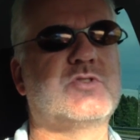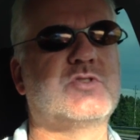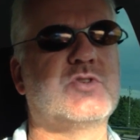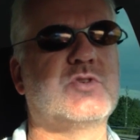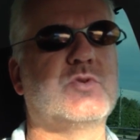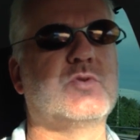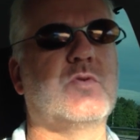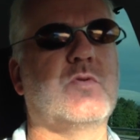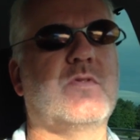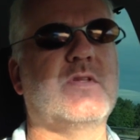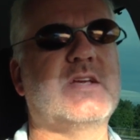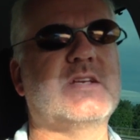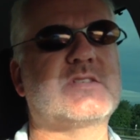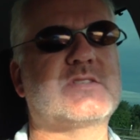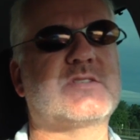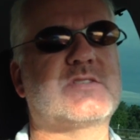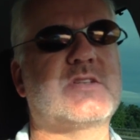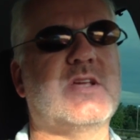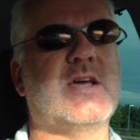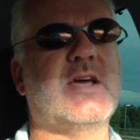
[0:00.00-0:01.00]
do
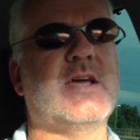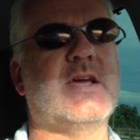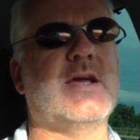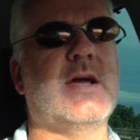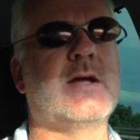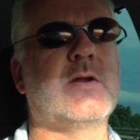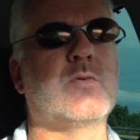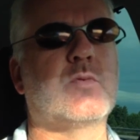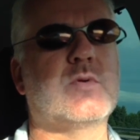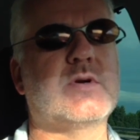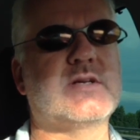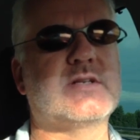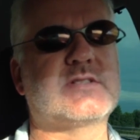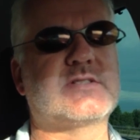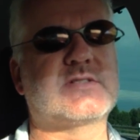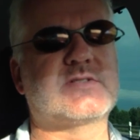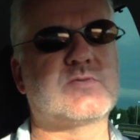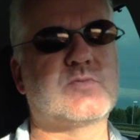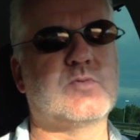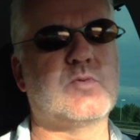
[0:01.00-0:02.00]
this day and which
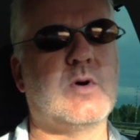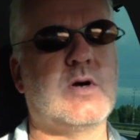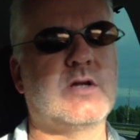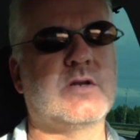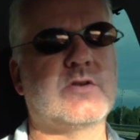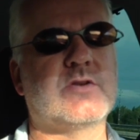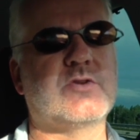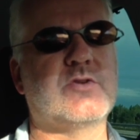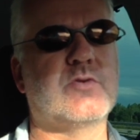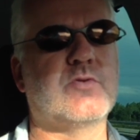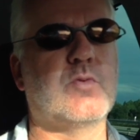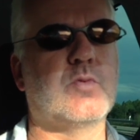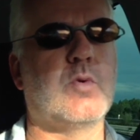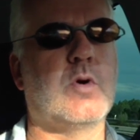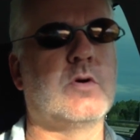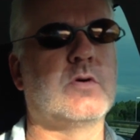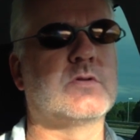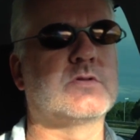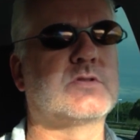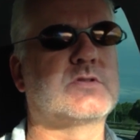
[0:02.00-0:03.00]
one you
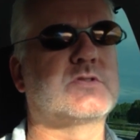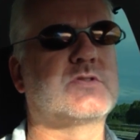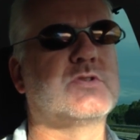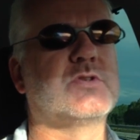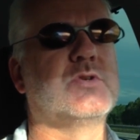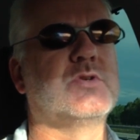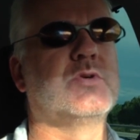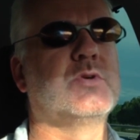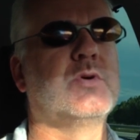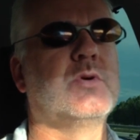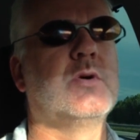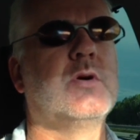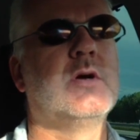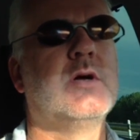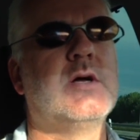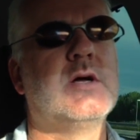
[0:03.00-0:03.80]
want to